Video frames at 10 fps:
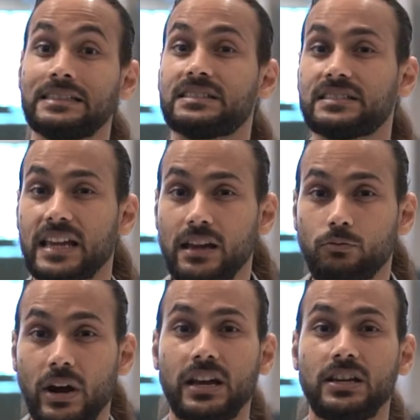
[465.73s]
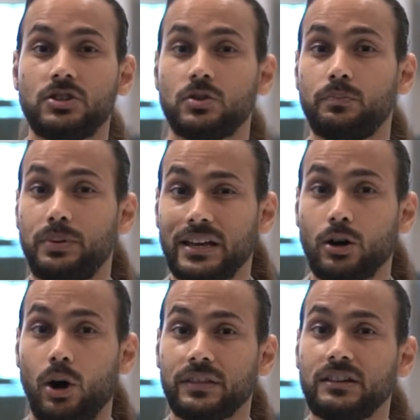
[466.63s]
Stay ready to bid
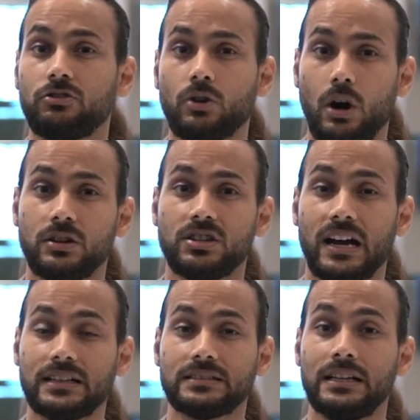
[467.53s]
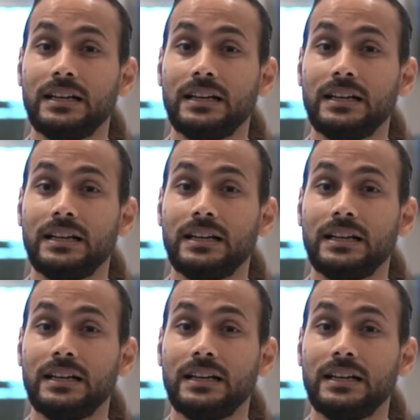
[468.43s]
on these contracts.